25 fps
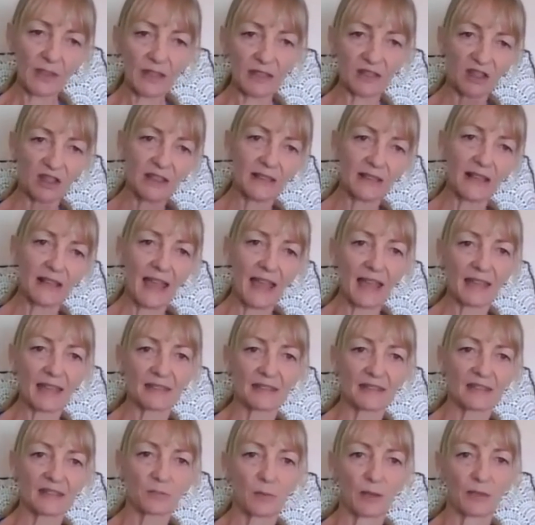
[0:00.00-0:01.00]
And she
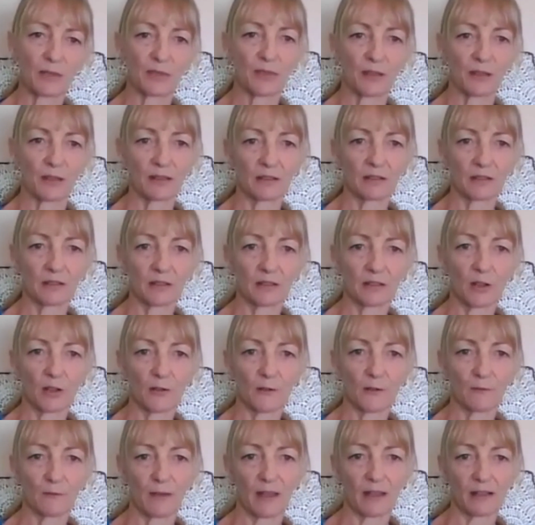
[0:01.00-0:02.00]
liaises with the
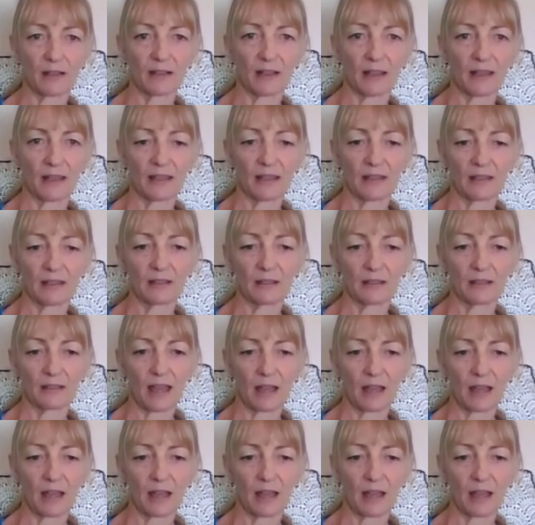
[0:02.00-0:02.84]
co-founder in